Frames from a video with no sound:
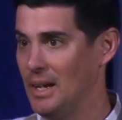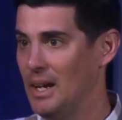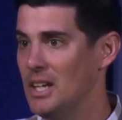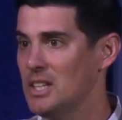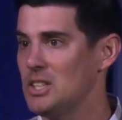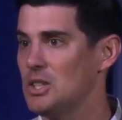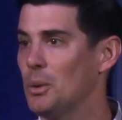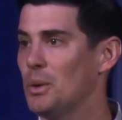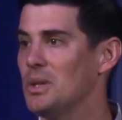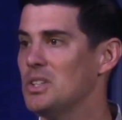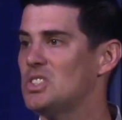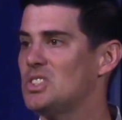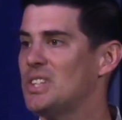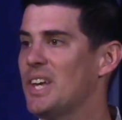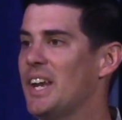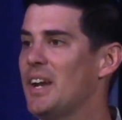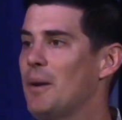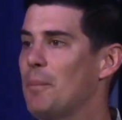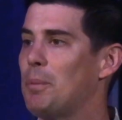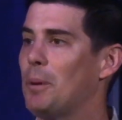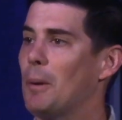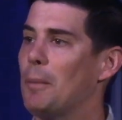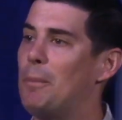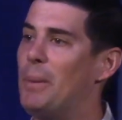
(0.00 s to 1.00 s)
So instead
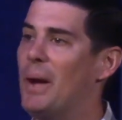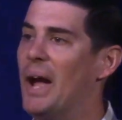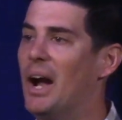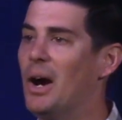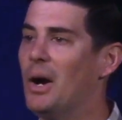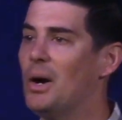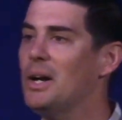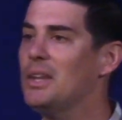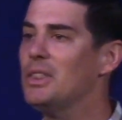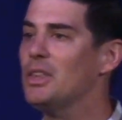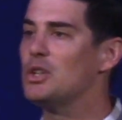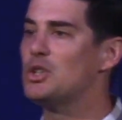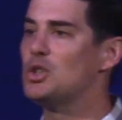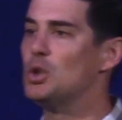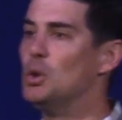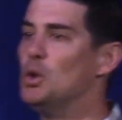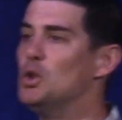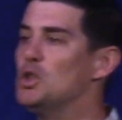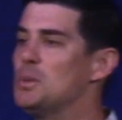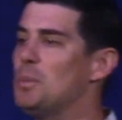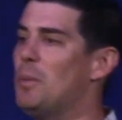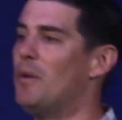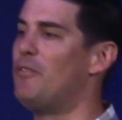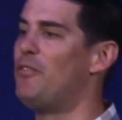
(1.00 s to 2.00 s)
of preparing the
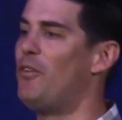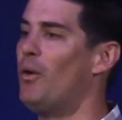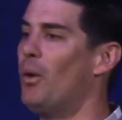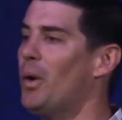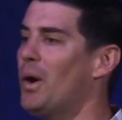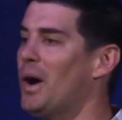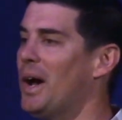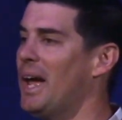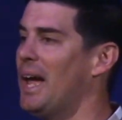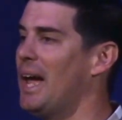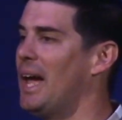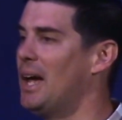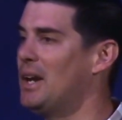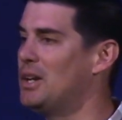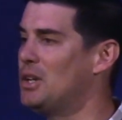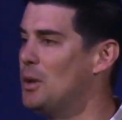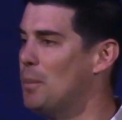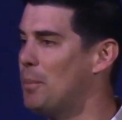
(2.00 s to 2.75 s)
tools beforehand,